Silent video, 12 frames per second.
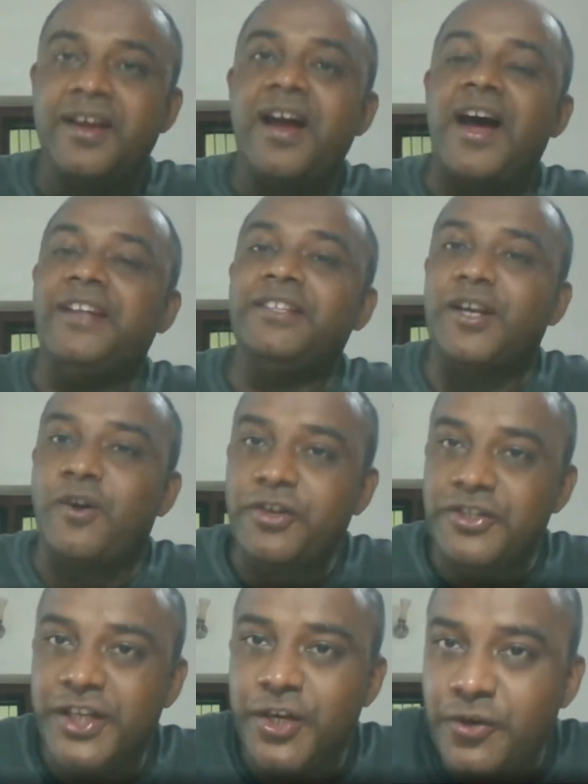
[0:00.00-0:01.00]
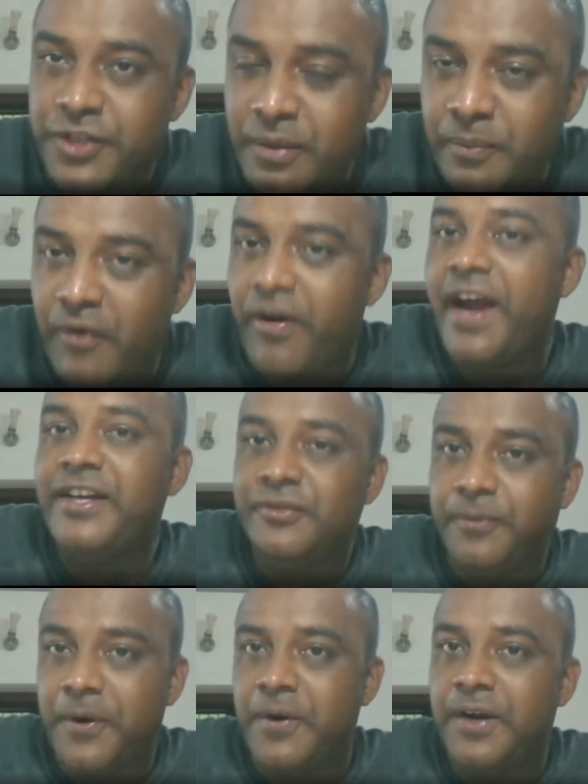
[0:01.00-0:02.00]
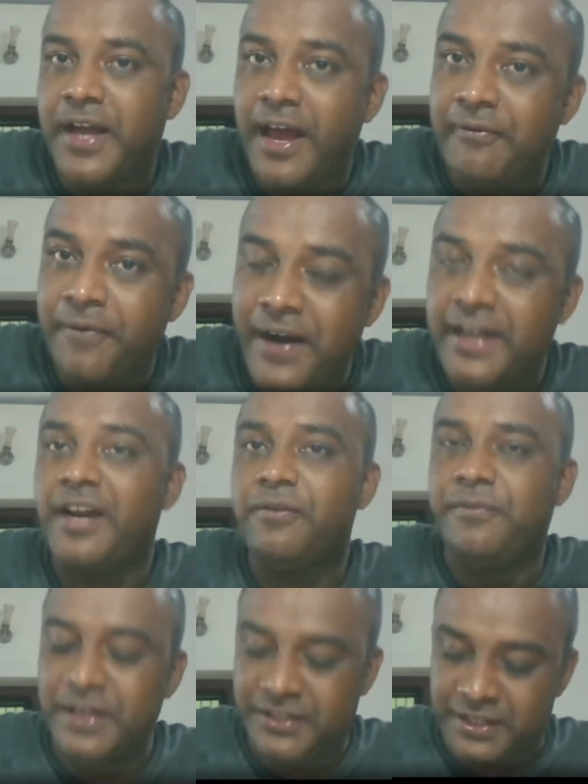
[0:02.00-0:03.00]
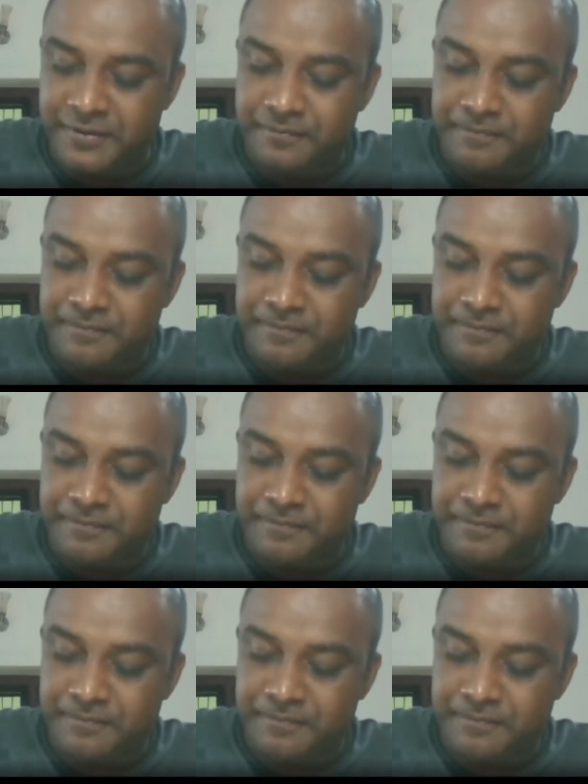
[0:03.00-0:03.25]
And the constitution provides for a federal feature,